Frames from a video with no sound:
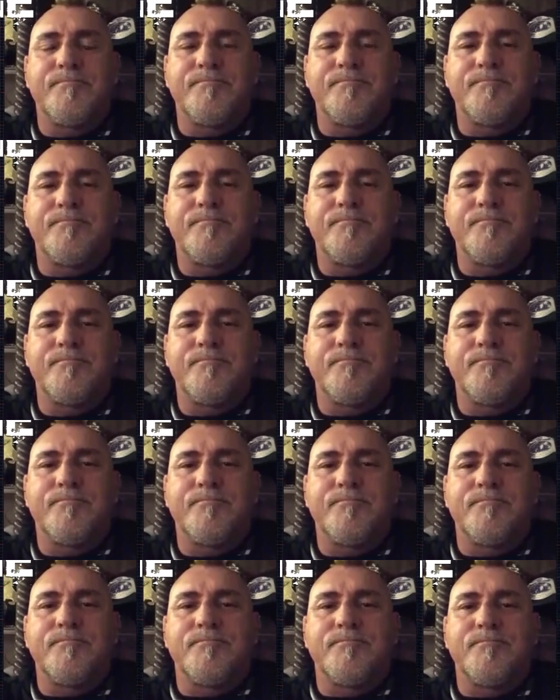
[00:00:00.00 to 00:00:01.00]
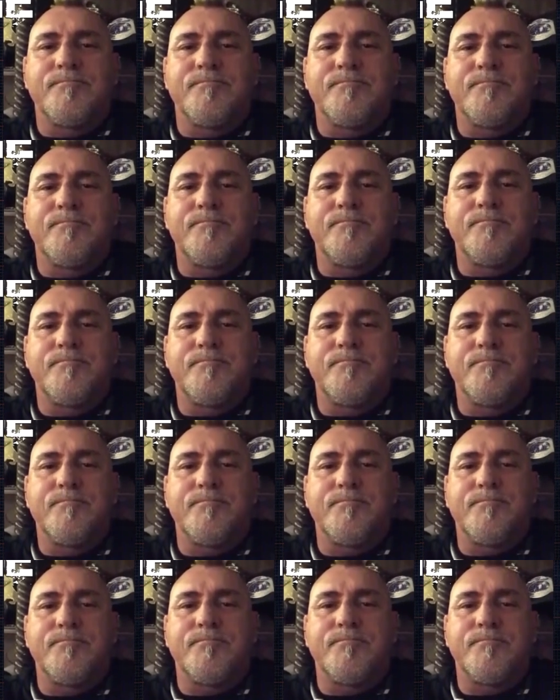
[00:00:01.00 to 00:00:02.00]

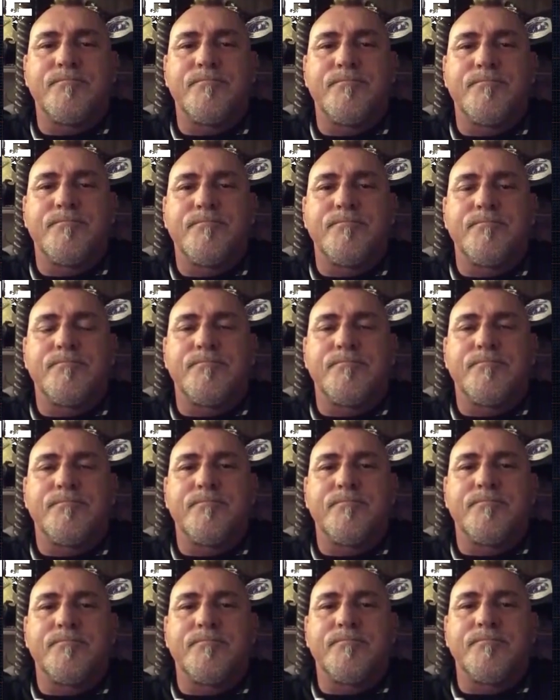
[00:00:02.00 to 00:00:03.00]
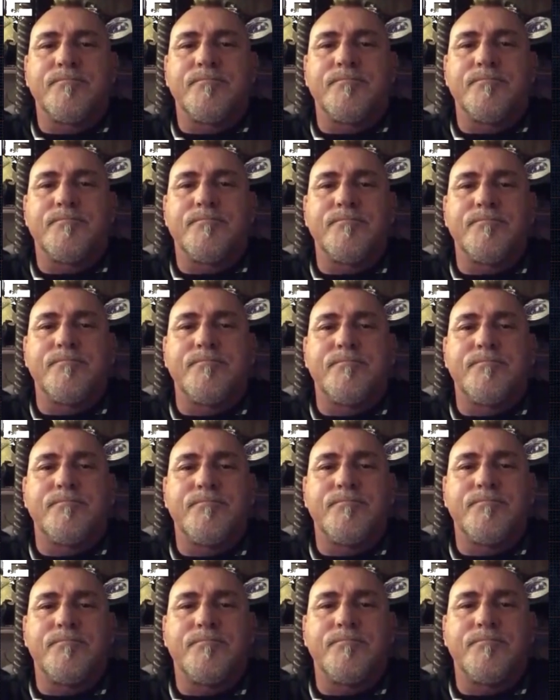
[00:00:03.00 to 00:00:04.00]

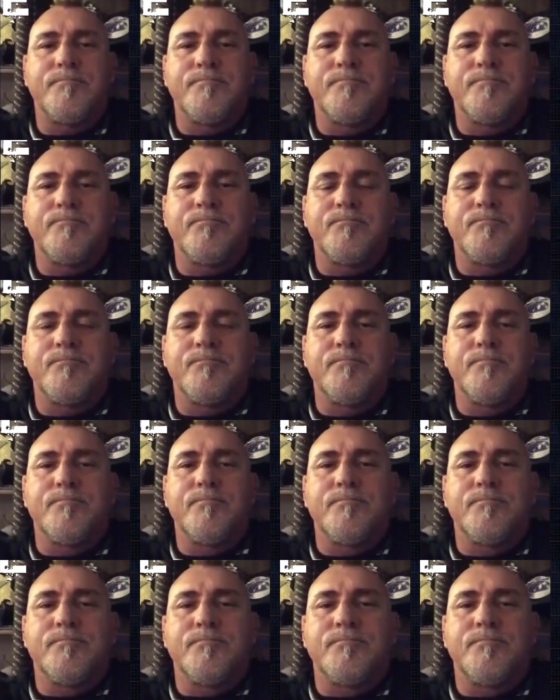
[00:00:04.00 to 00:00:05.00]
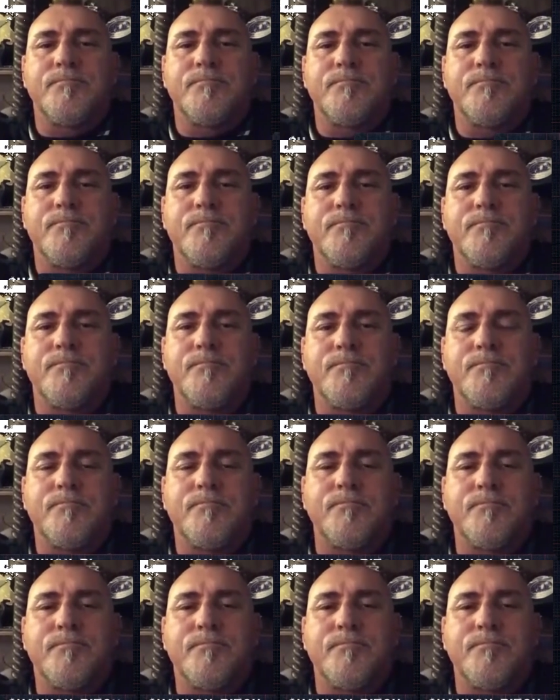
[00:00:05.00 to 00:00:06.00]

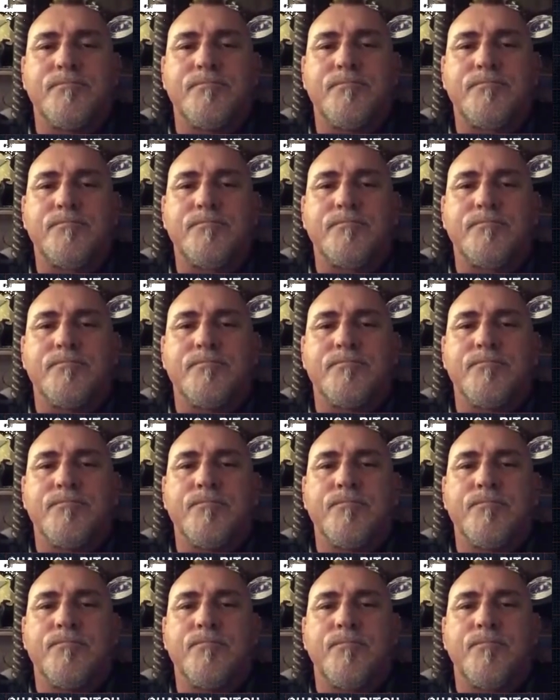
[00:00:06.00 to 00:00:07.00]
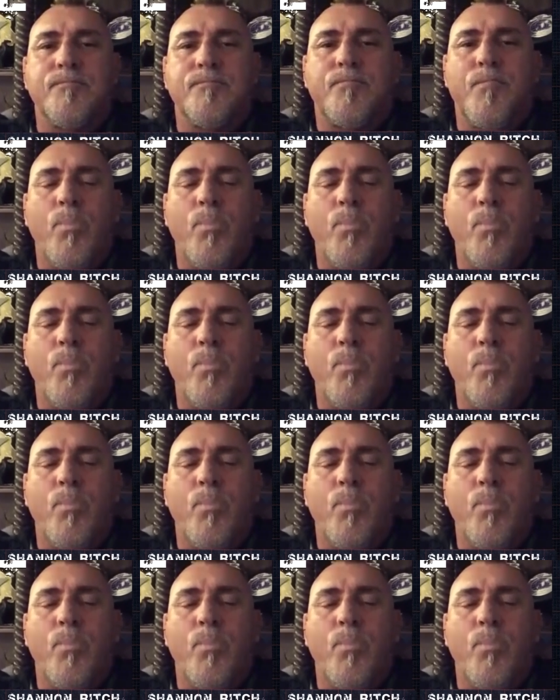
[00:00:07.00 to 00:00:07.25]
(silent)